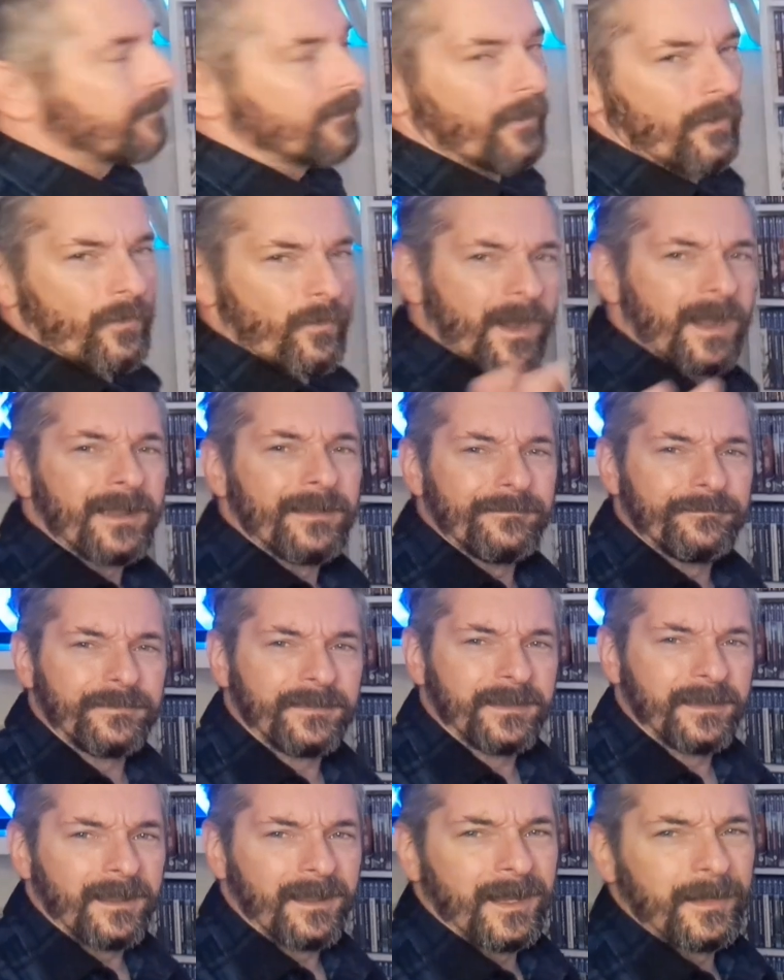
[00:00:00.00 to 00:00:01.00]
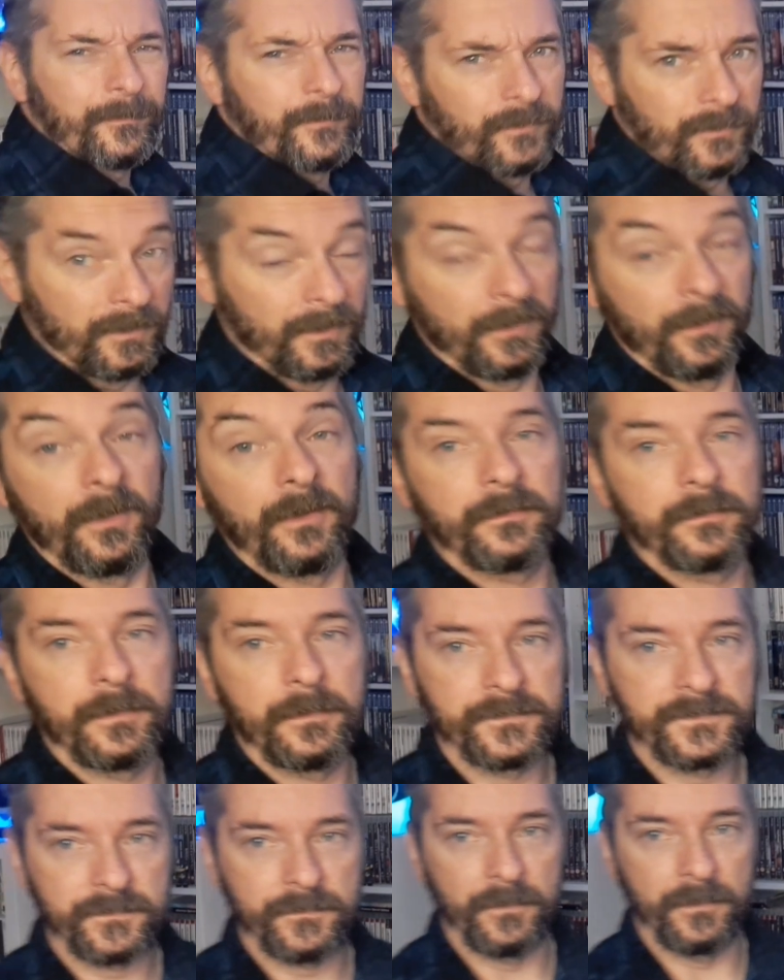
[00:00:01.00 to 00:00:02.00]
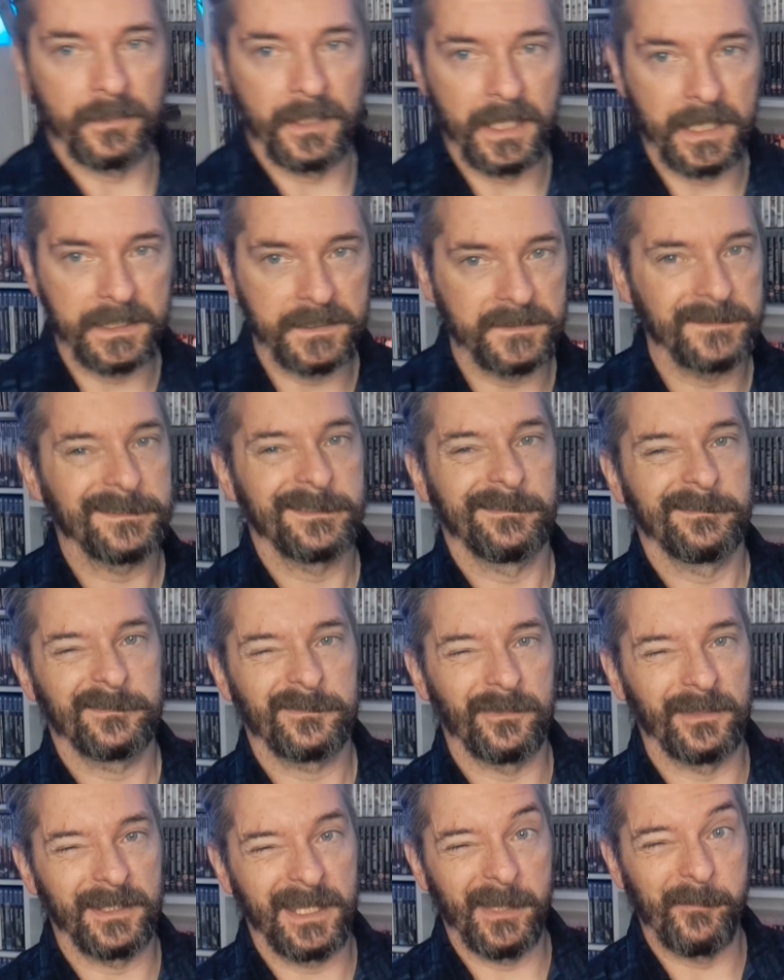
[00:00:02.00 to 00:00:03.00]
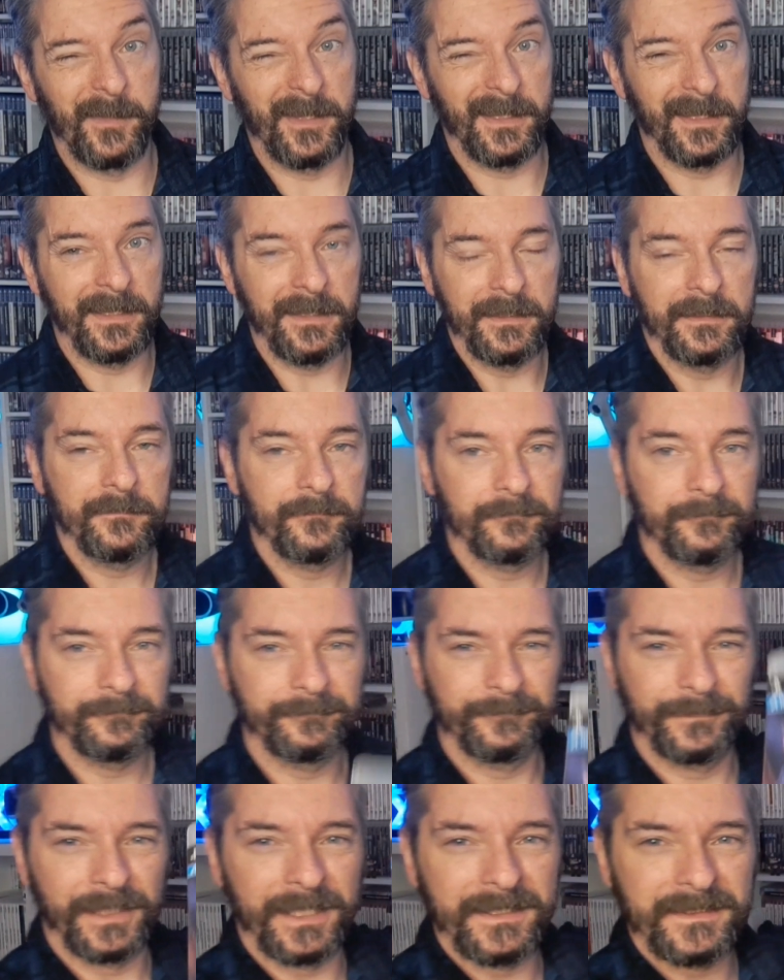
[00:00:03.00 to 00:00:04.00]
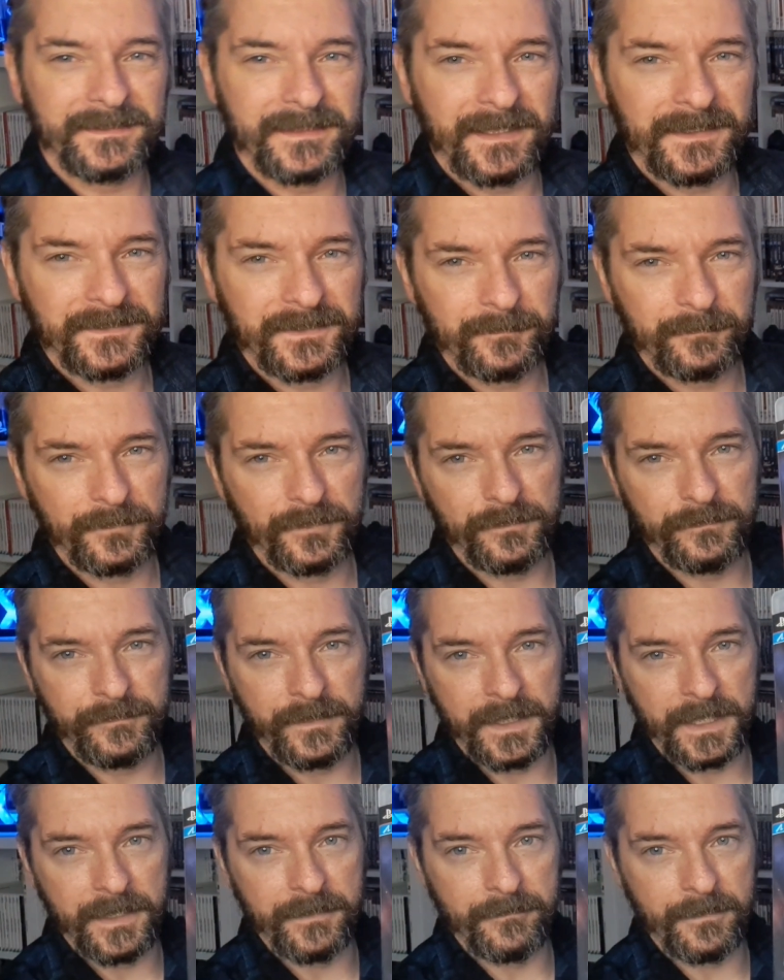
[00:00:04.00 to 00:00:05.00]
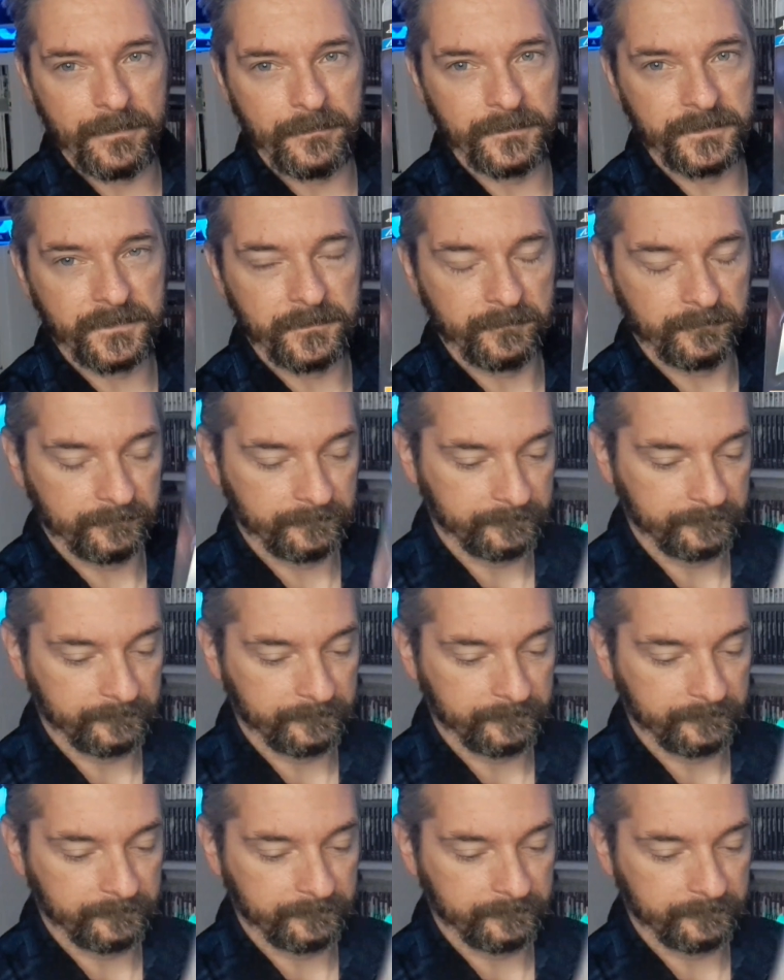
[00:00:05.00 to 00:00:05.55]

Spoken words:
Not quite VR, but along those sort of lines, sort of gimmicky. PlayStation Move Heroes.